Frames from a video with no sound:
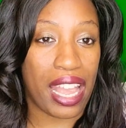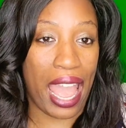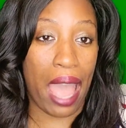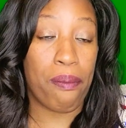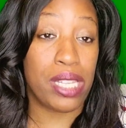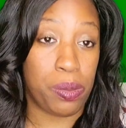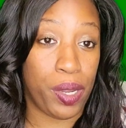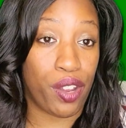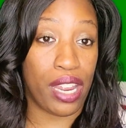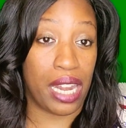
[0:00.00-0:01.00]

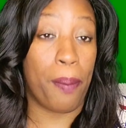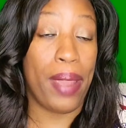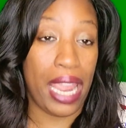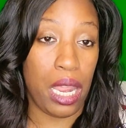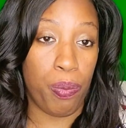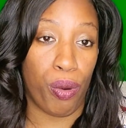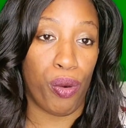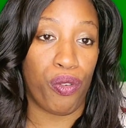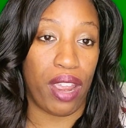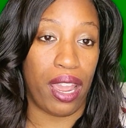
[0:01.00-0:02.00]
atmosphere in a paid
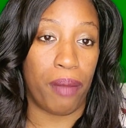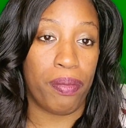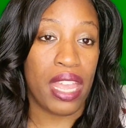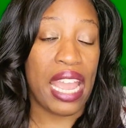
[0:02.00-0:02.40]
program,